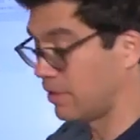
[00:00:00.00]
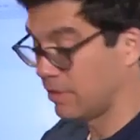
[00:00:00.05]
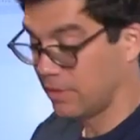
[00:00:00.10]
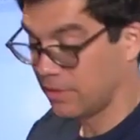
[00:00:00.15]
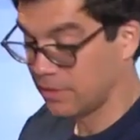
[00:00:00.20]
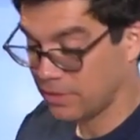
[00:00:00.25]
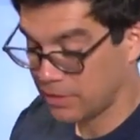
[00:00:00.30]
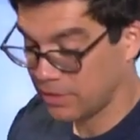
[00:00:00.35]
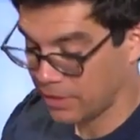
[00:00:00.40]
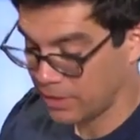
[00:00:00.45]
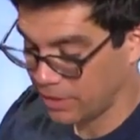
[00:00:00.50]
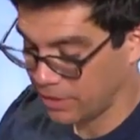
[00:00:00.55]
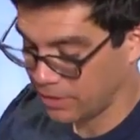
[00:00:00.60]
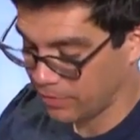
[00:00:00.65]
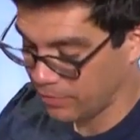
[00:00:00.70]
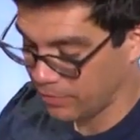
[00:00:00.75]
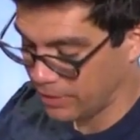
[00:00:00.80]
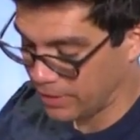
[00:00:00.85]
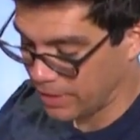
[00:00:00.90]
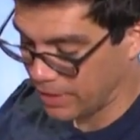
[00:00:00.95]
Let's see.
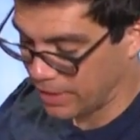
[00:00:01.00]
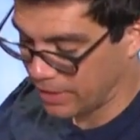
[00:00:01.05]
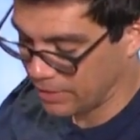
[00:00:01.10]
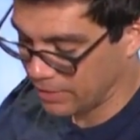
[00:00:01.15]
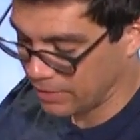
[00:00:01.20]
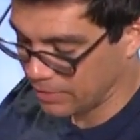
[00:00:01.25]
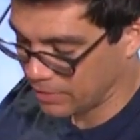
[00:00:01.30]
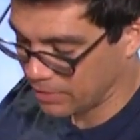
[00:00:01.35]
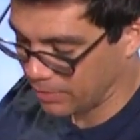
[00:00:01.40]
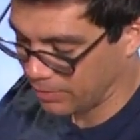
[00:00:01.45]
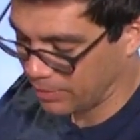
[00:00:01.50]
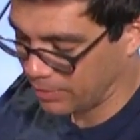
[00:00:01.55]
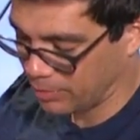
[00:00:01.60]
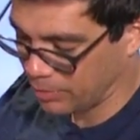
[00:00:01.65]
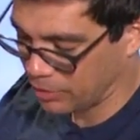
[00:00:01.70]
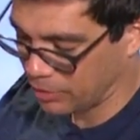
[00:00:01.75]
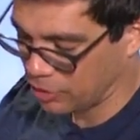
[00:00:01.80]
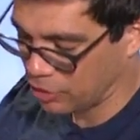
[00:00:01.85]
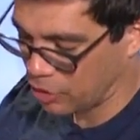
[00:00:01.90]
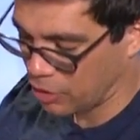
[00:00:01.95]
We got somebody
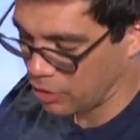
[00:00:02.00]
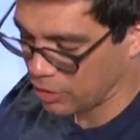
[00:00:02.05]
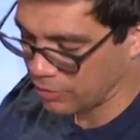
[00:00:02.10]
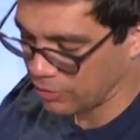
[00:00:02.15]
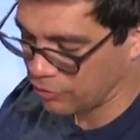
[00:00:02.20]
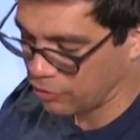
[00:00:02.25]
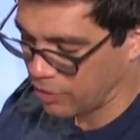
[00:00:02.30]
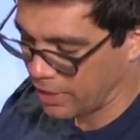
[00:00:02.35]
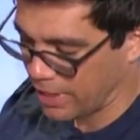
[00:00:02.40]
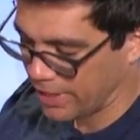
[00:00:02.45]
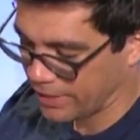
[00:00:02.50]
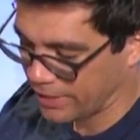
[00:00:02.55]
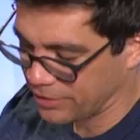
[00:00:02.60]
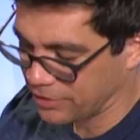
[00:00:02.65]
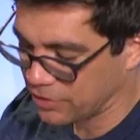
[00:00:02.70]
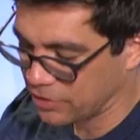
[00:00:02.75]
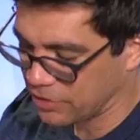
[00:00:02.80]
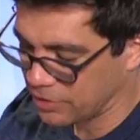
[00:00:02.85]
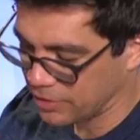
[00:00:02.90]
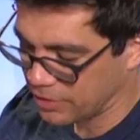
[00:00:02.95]
put Dong of
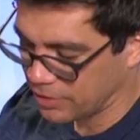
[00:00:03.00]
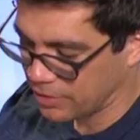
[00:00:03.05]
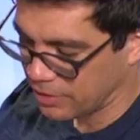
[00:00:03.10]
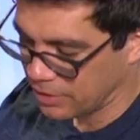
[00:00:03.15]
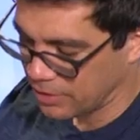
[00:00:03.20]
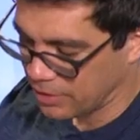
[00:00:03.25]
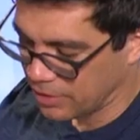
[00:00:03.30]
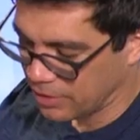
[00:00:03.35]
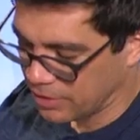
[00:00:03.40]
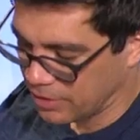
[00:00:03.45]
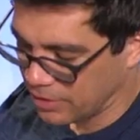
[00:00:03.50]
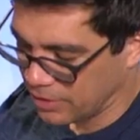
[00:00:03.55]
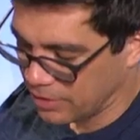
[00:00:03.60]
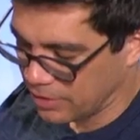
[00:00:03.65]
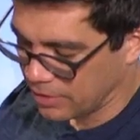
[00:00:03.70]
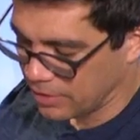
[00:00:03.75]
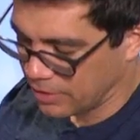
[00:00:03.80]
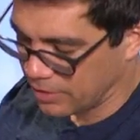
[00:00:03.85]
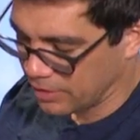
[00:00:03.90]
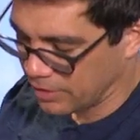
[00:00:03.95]
Dragons.
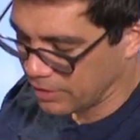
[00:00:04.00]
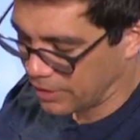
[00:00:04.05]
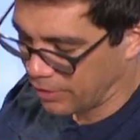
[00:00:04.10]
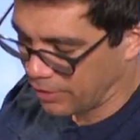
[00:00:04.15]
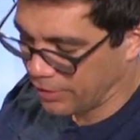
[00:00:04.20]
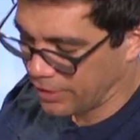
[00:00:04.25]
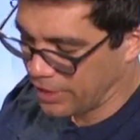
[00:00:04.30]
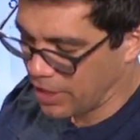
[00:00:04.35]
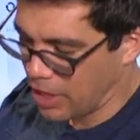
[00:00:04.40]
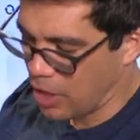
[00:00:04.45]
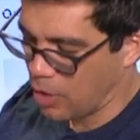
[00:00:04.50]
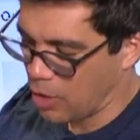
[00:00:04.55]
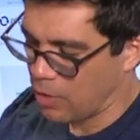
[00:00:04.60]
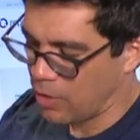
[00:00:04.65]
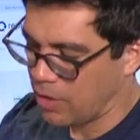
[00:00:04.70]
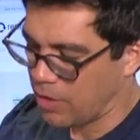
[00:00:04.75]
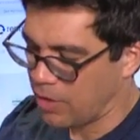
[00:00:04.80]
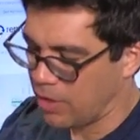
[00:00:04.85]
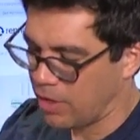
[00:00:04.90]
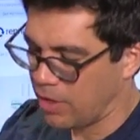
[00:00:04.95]
There we go.
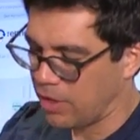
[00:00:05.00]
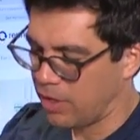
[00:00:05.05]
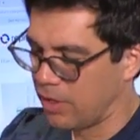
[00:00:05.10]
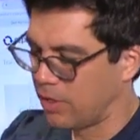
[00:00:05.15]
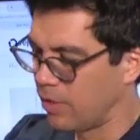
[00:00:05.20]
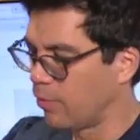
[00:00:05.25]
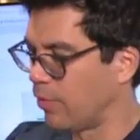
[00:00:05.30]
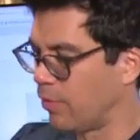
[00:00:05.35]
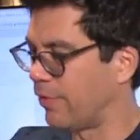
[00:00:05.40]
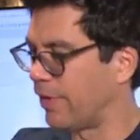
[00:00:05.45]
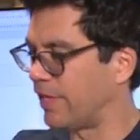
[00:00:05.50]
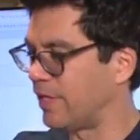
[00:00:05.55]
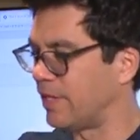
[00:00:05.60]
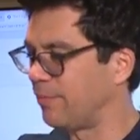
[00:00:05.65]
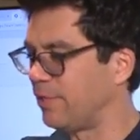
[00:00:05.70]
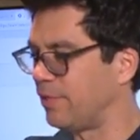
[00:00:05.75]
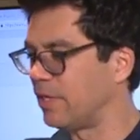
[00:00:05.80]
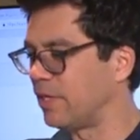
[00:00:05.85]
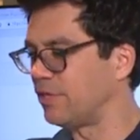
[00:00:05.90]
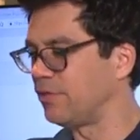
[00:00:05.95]
Well, wait,
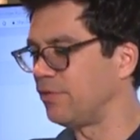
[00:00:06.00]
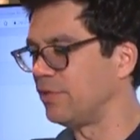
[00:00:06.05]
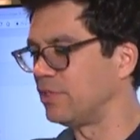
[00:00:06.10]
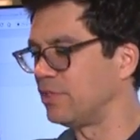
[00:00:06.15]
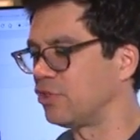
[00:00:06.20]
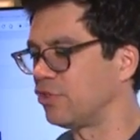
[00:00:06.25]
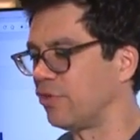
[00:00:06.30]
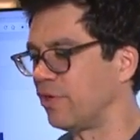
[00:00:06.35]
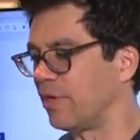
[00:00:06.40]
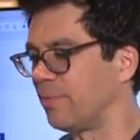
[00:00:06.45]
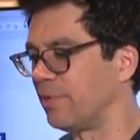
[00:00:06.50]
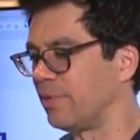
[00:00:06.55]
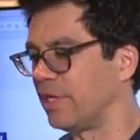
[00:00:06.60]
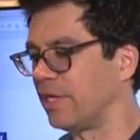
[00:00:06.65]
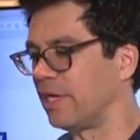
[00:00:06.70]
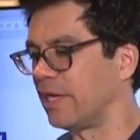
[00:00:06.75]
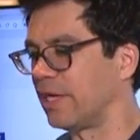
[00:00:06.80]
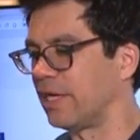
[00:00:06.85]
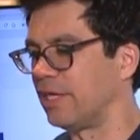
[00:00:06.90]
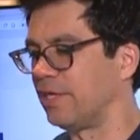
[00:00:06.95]
let me not do Instagram
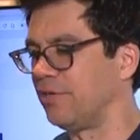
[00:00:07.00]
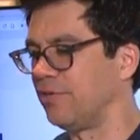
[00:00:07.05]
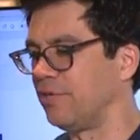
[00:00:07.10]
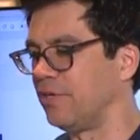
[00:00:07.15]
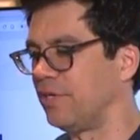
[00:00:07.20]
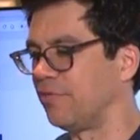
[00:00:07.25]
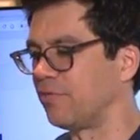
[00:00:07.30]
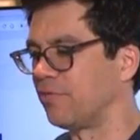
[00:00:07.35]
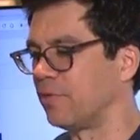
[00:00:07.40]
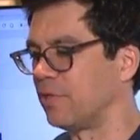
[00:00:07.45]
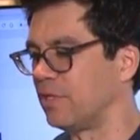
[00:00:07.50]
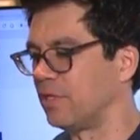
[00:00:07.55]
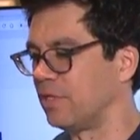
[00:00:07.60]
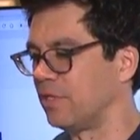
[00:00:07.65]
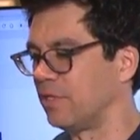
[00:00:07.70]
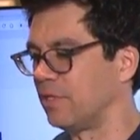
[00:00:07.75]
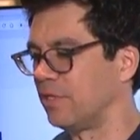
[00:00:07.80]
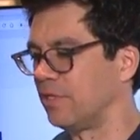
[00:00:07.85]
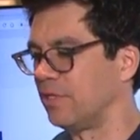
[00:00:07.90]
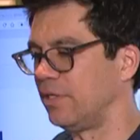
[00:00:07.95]
again. I got to do a different one.
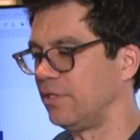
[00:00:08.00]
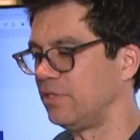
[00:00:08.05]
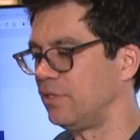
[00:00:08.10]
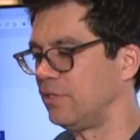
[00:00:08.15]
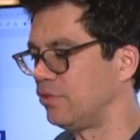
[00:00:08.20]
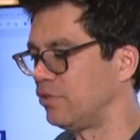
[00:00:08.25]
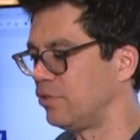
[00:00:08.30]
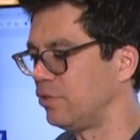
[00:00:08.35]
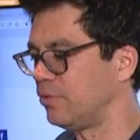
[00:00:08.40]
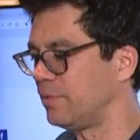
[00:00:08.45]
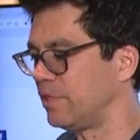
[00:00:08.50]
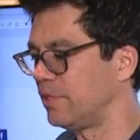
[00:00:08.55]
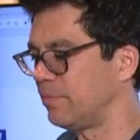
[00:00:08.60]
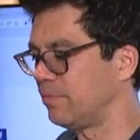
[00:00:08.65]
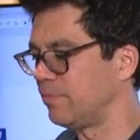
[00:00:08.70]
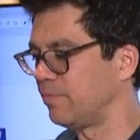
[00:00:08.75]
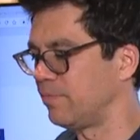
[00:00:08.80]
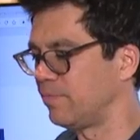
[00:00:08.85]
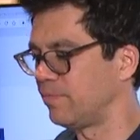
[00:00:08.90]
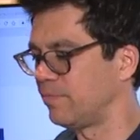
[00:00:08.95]
Is YouTube
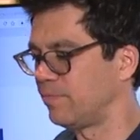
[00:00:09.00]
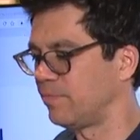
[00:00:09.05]
up?